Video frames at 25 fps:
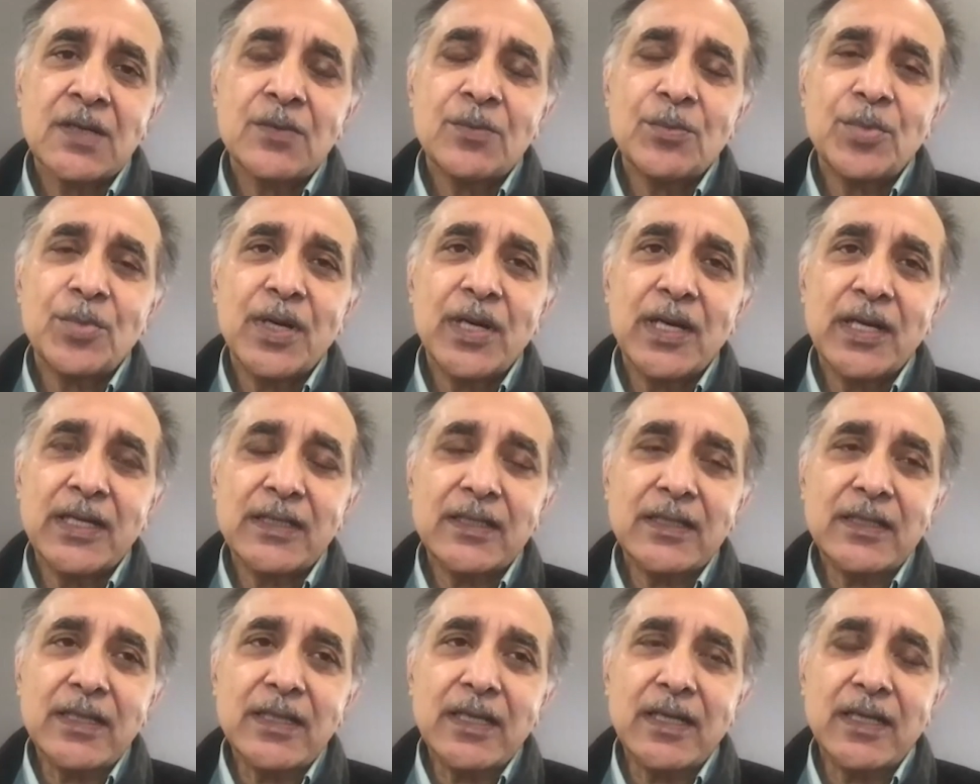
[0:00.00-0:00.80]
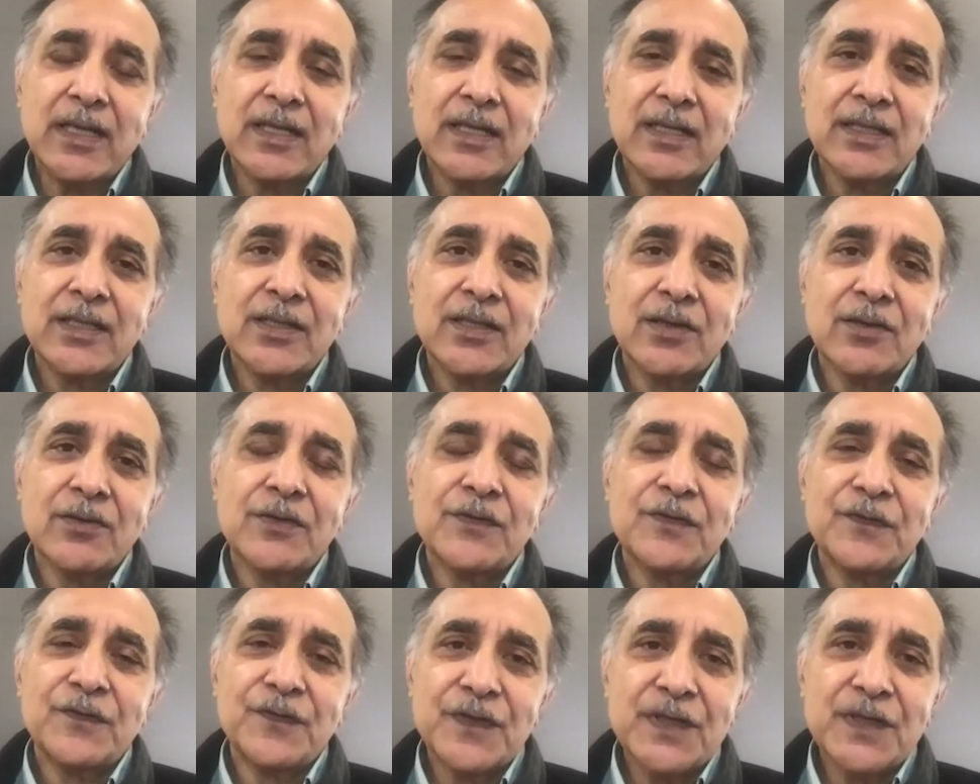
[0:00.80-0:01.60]
But, you know, it
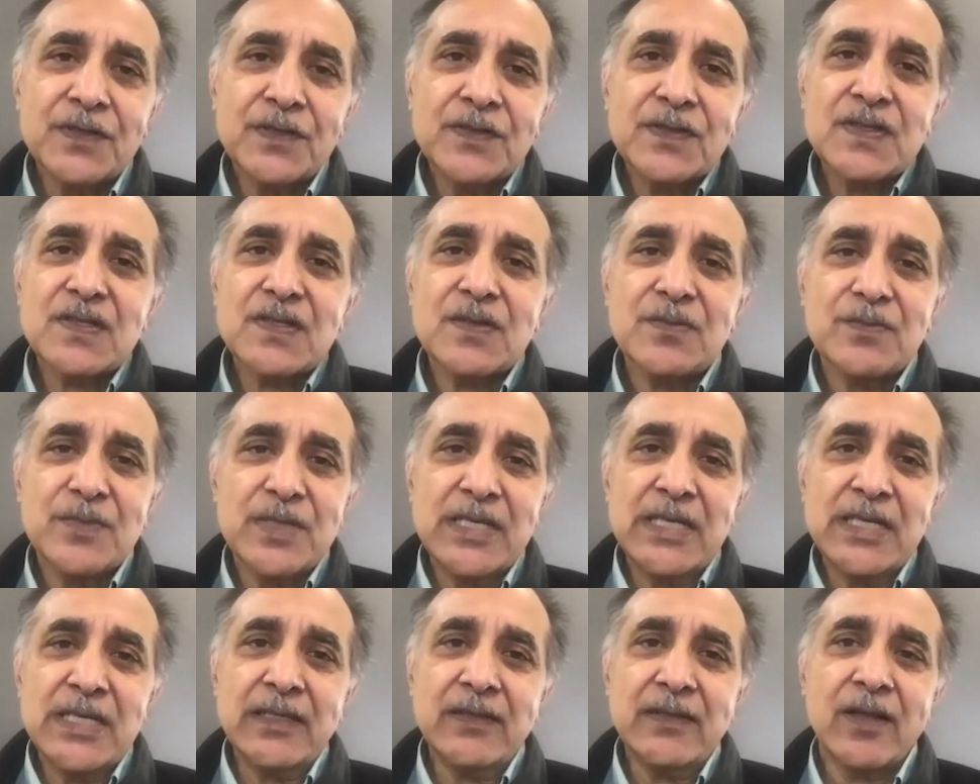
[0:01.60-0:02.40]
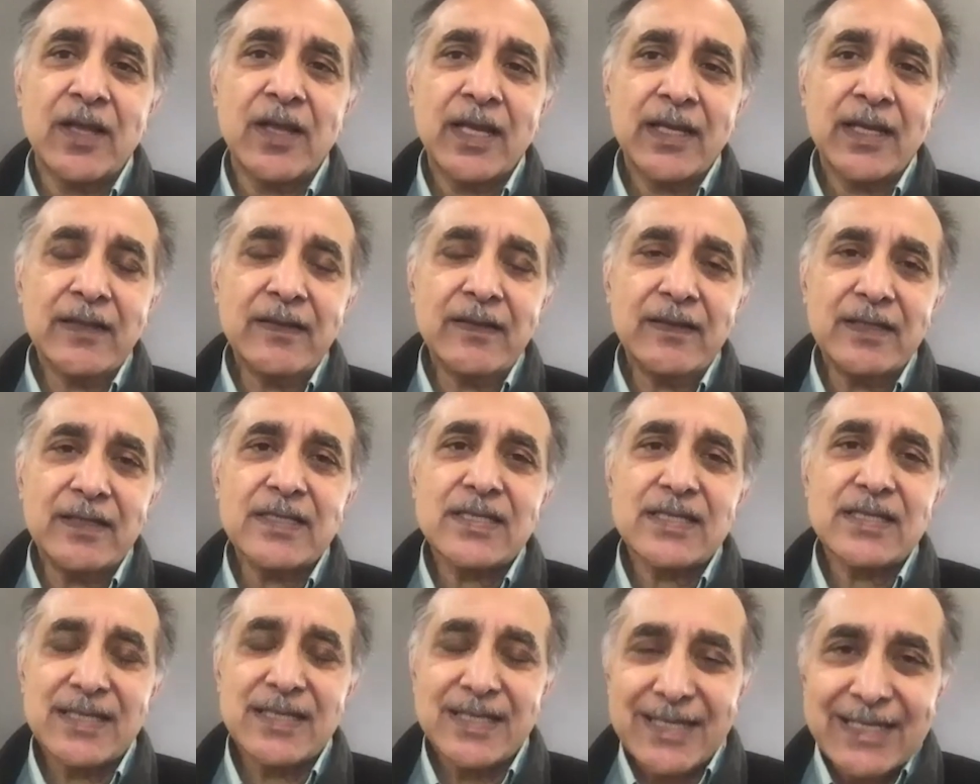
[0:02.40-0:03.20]
feels to me like
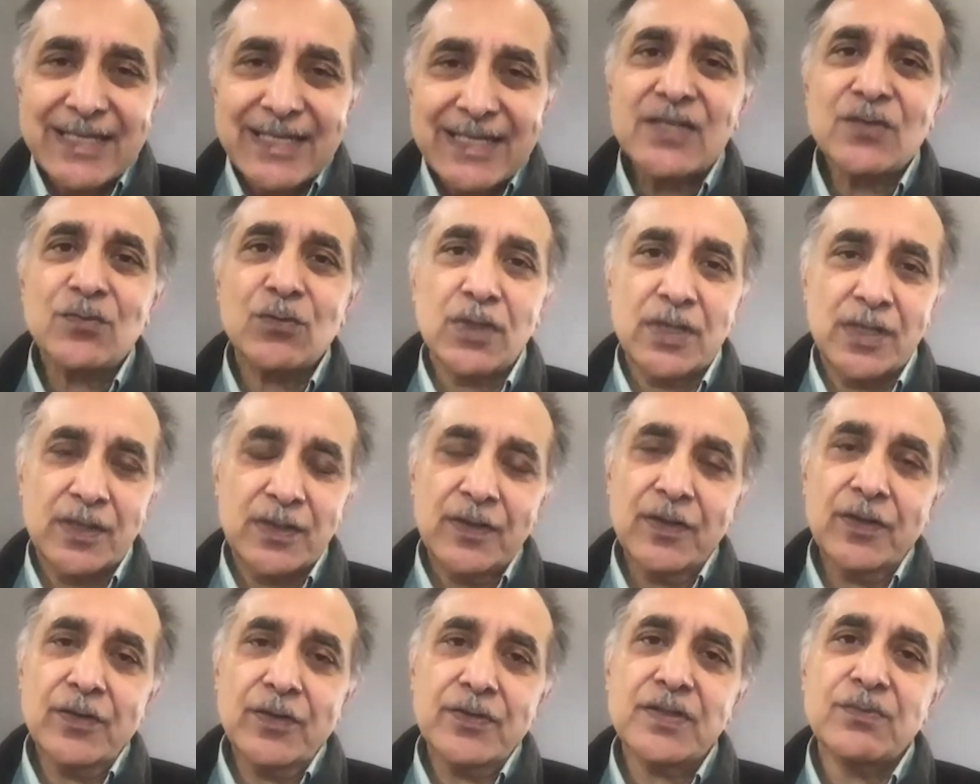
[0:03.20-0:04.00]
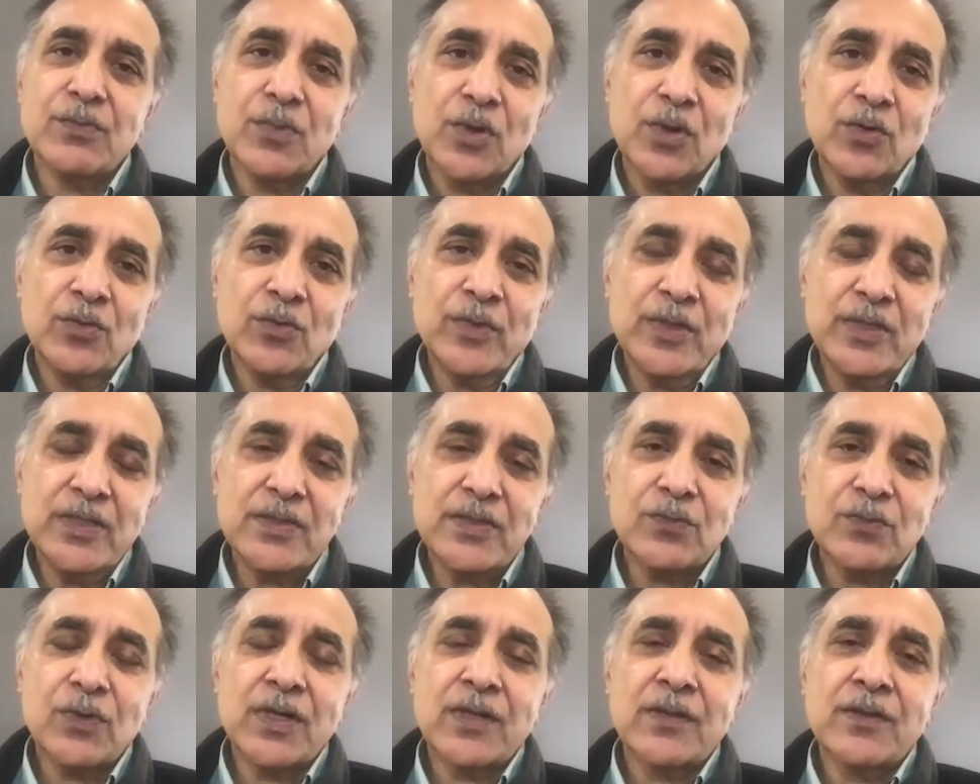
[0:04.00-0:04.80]
this is one of those
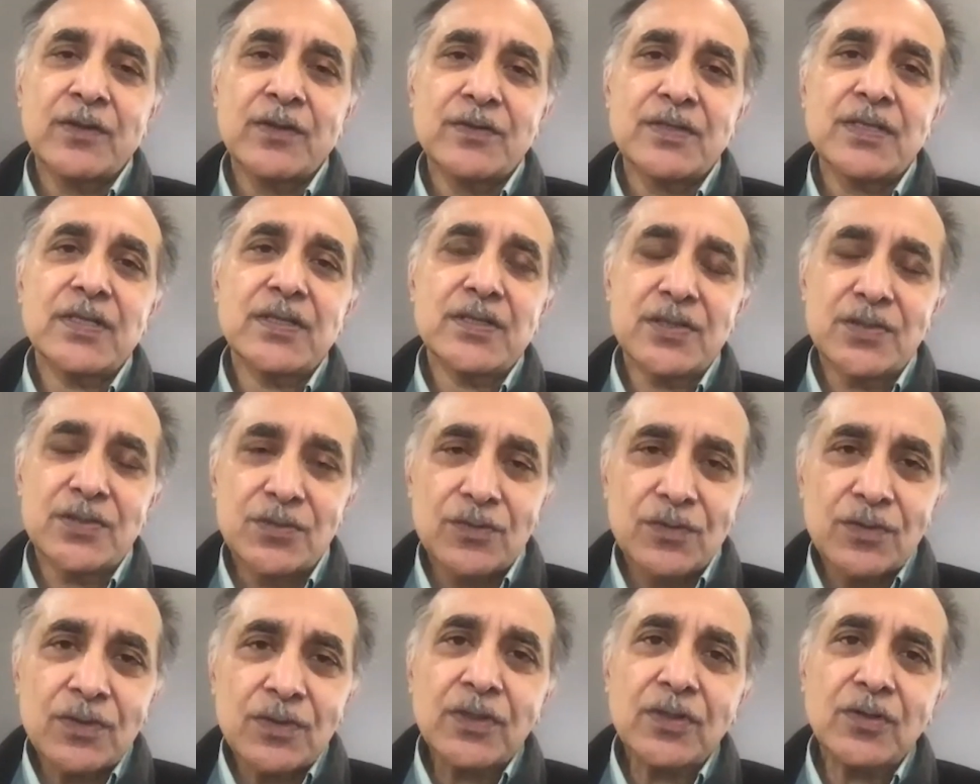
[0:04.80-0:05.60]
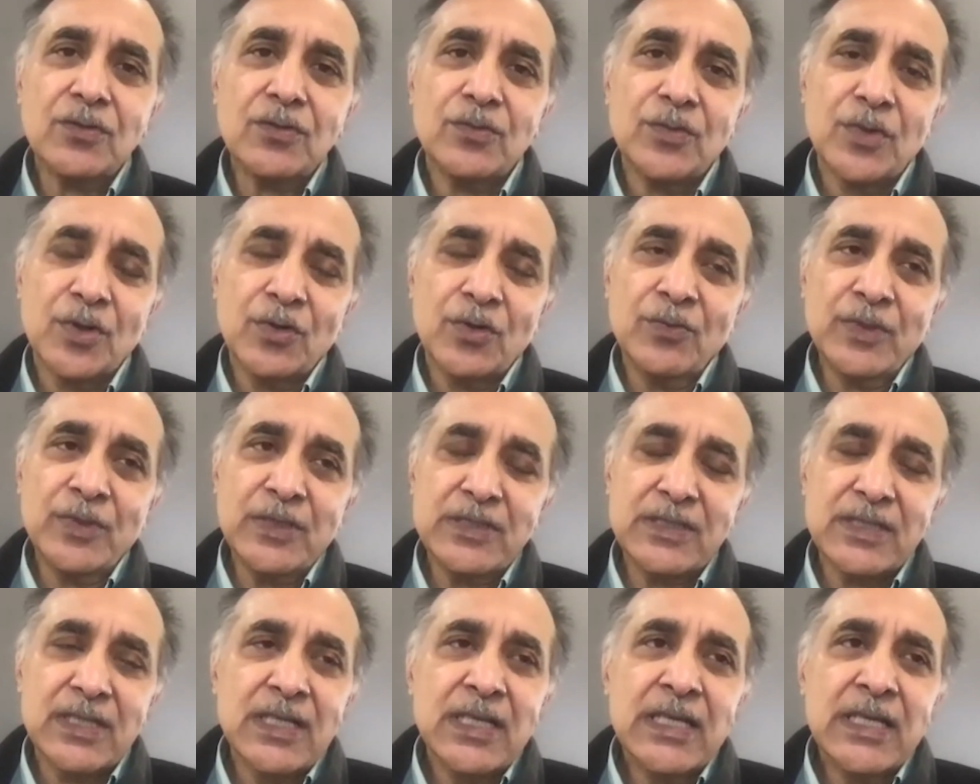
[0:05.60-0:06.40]
moments, one of those historical
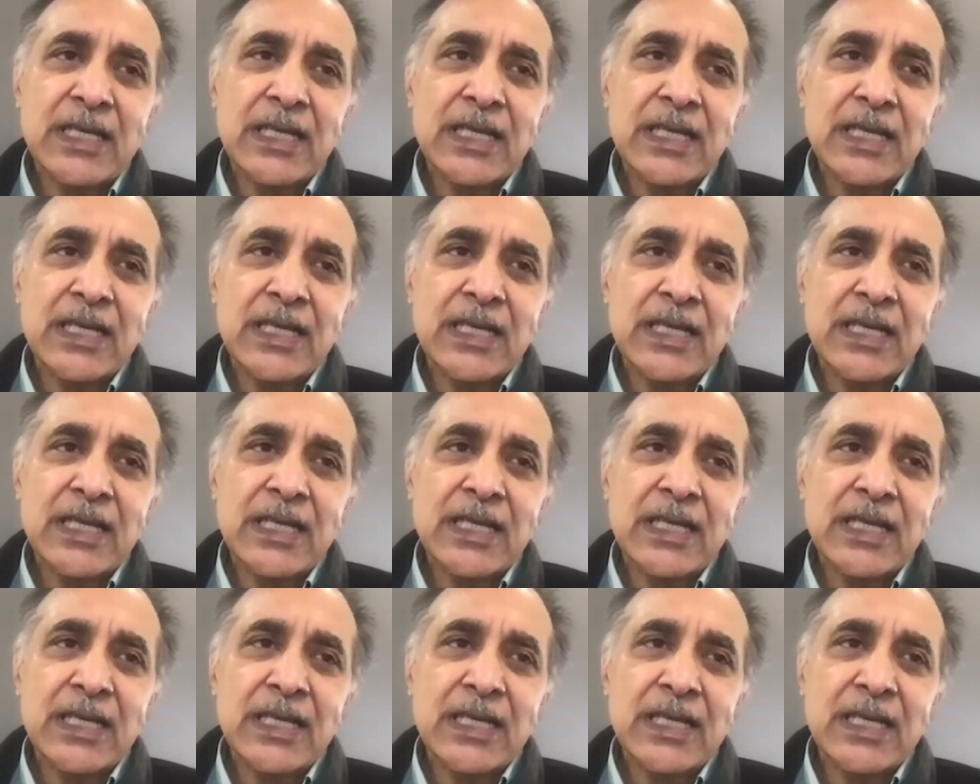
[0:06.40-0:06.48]
moments.